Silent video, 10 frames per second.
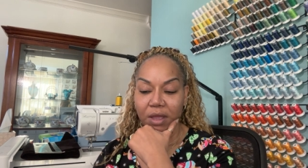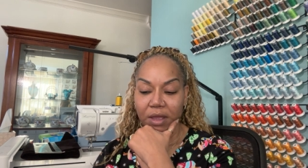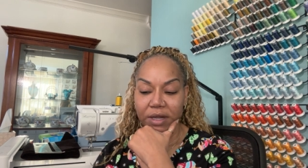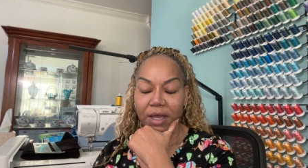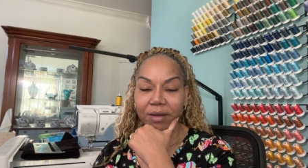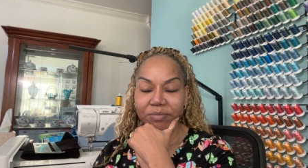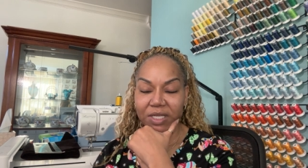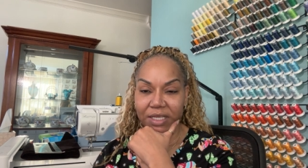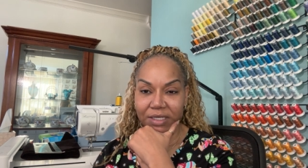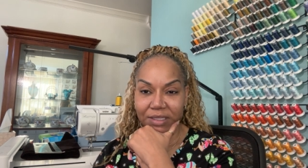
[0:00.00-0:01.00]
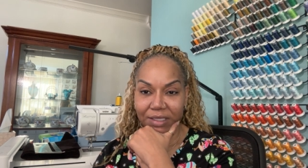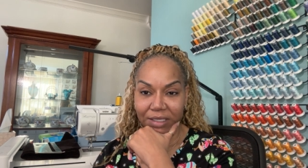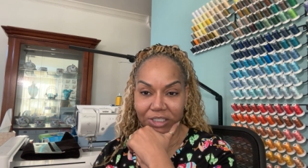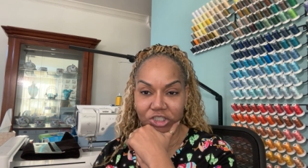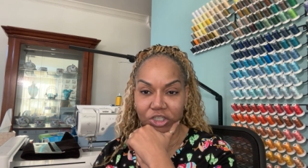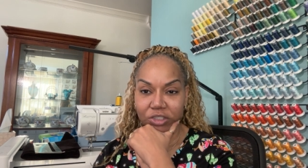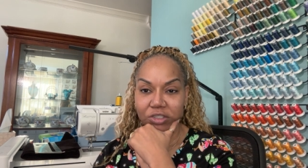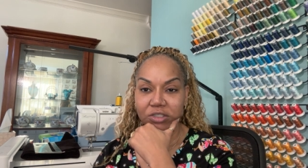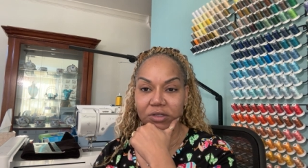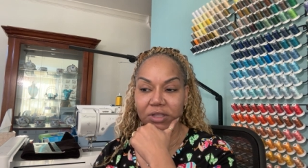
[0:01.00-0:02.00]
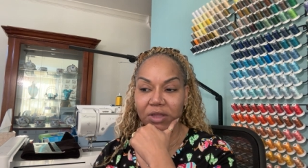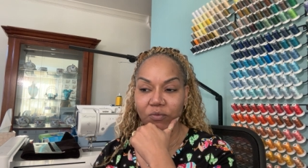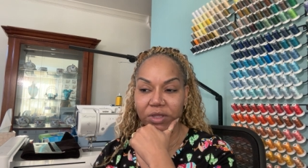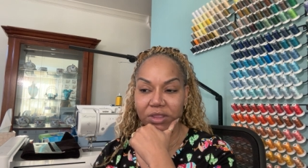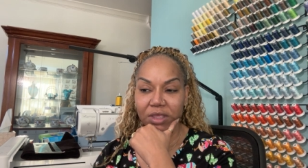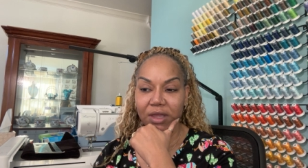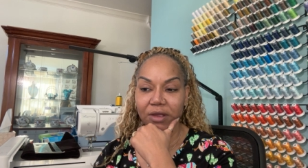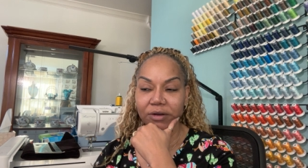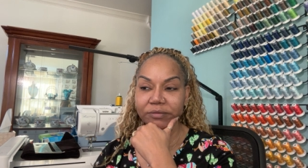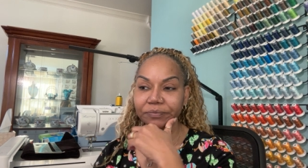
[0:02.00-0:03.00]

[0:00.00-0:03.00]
an update in the kitchen. So they went there.